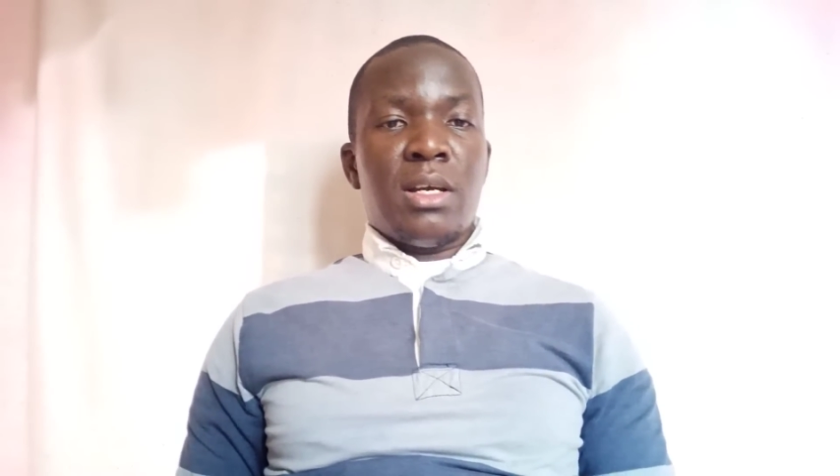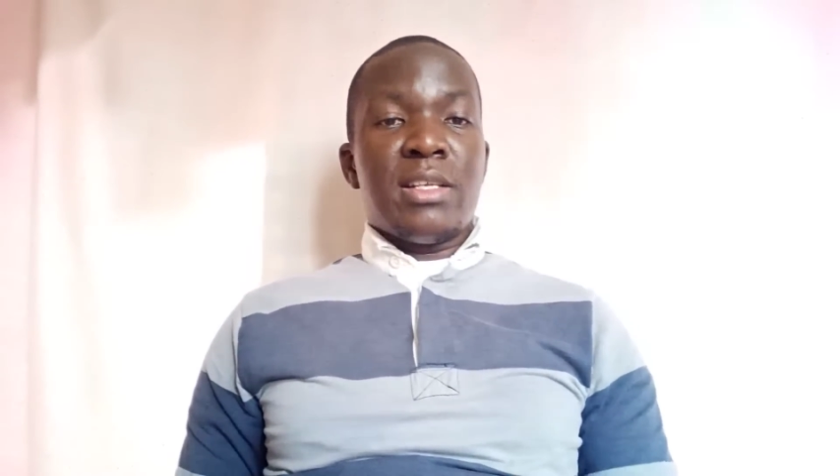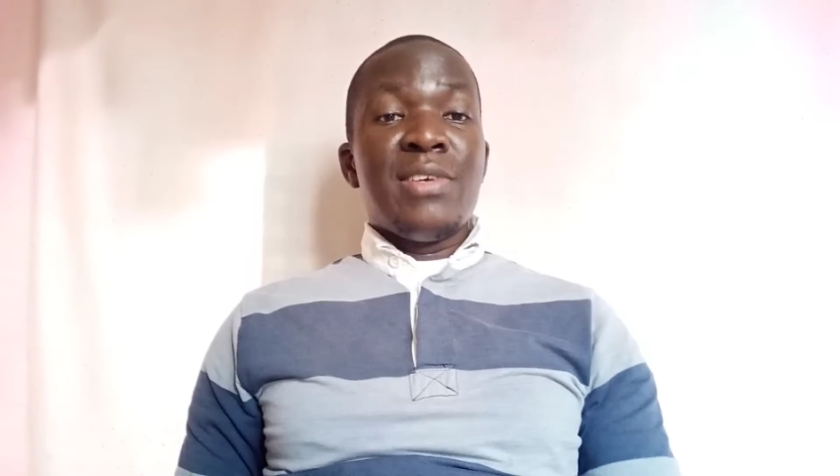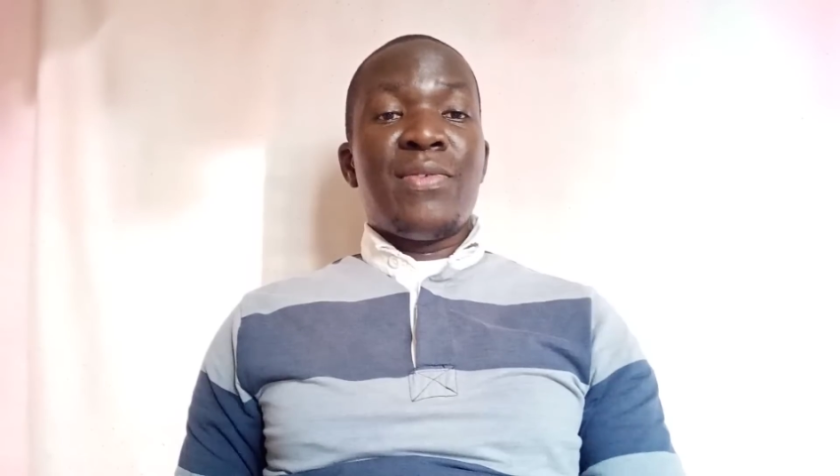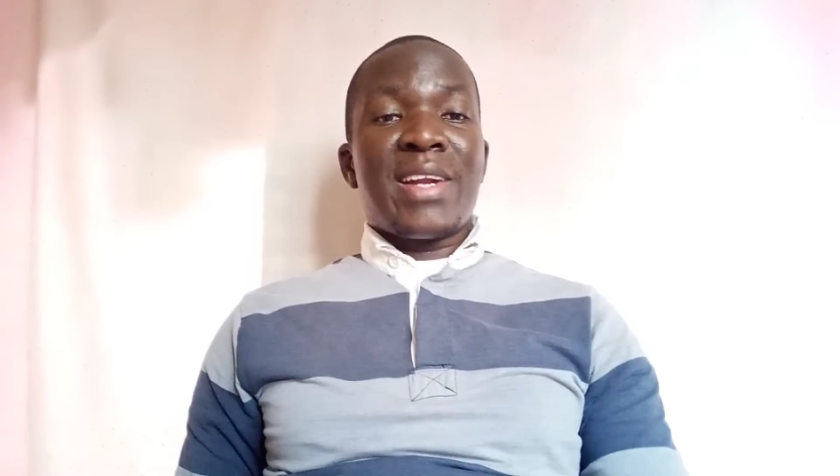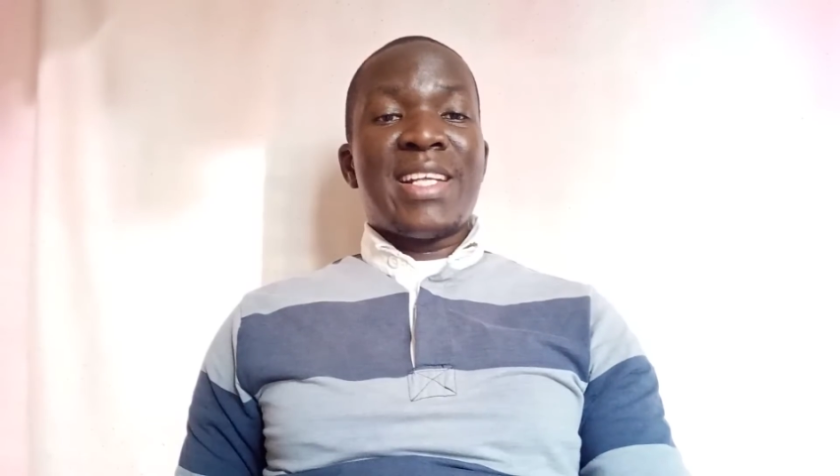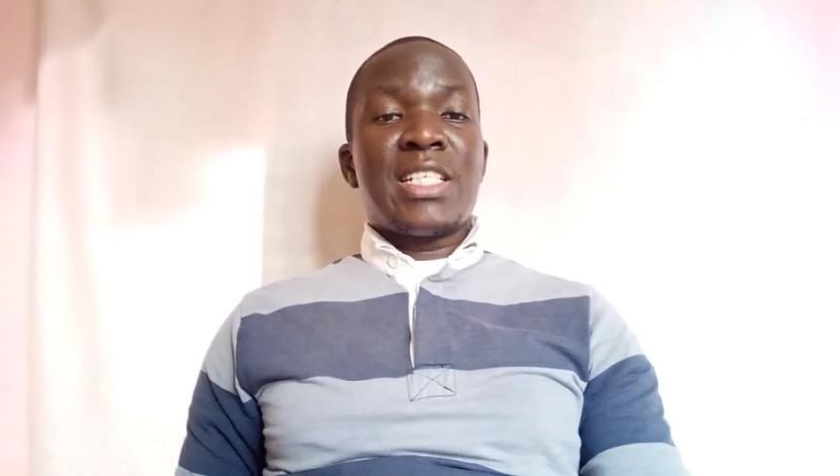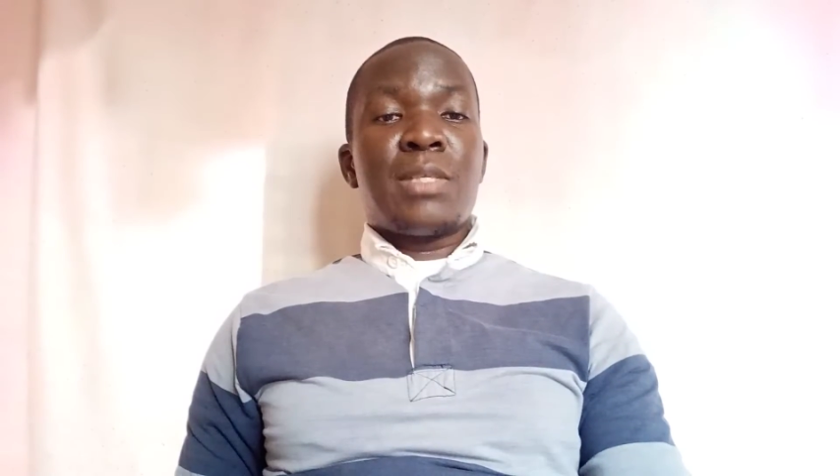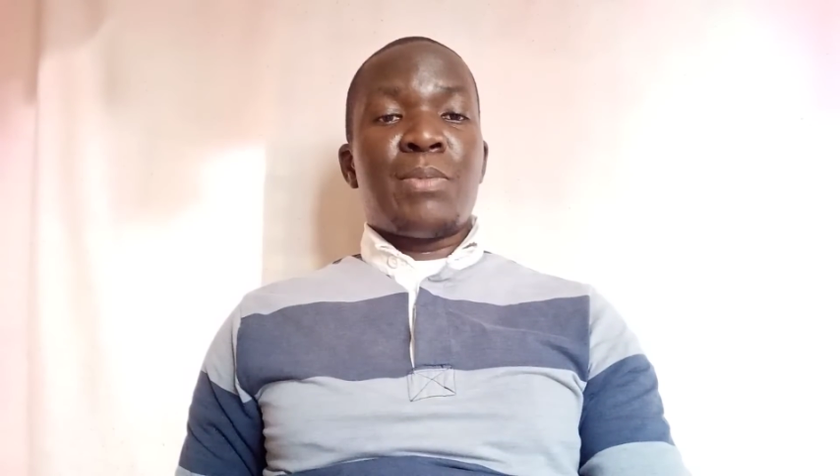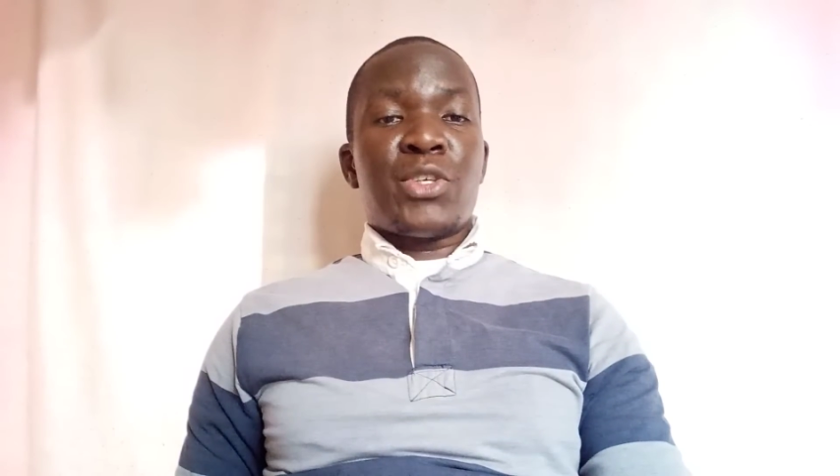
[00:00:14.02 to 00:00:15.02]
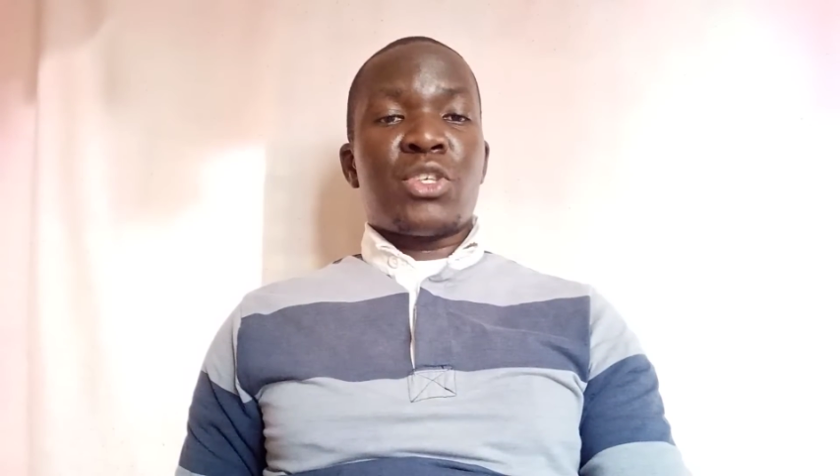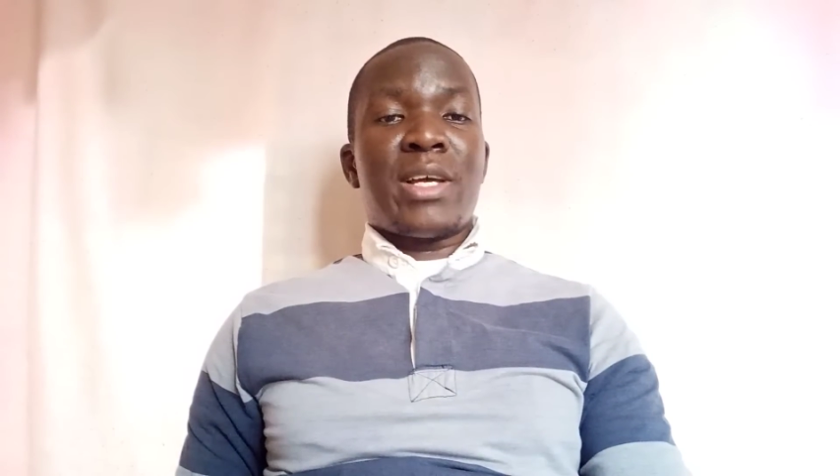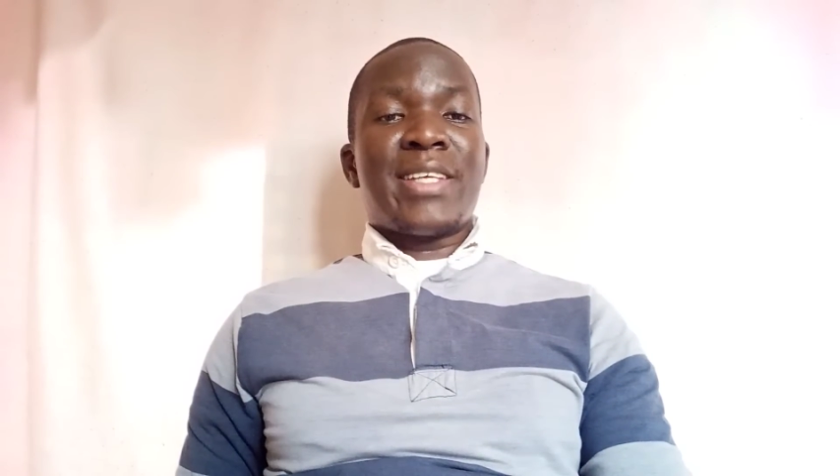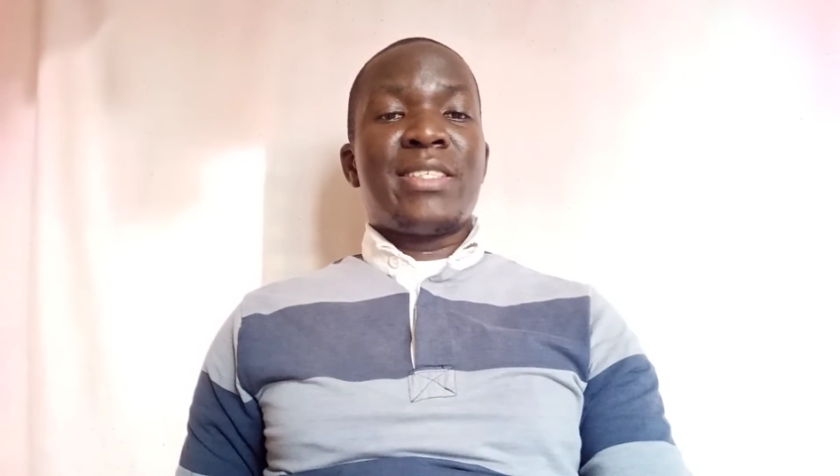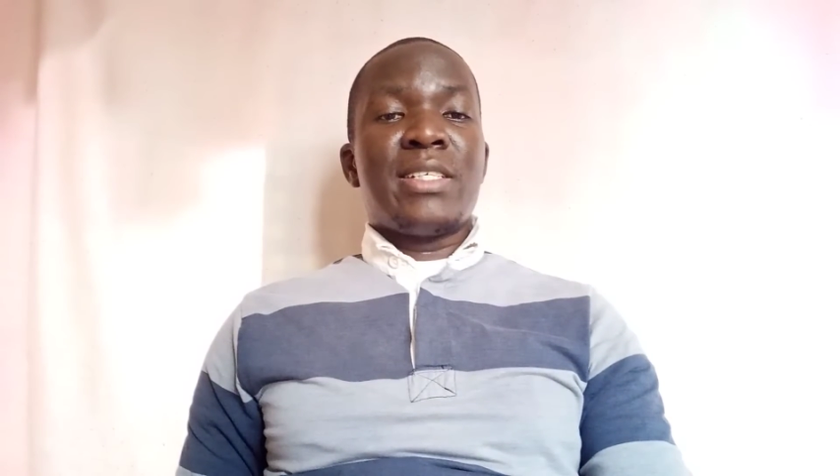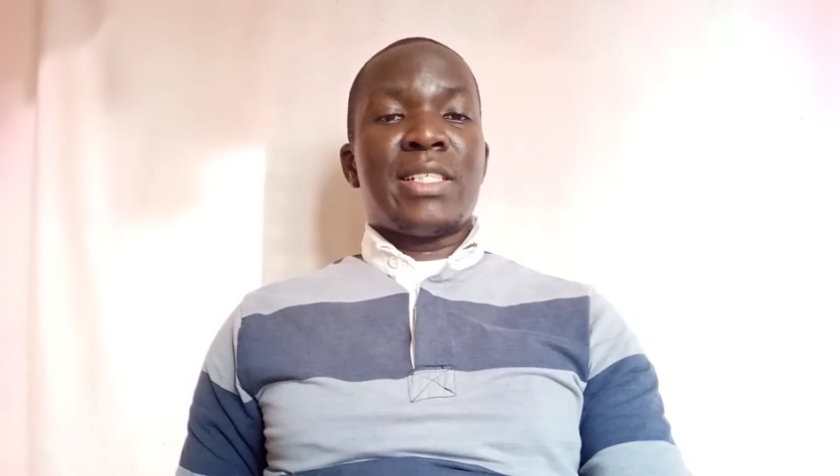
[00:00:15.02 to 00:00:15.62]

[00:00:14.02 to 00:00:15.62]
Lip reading: different specialized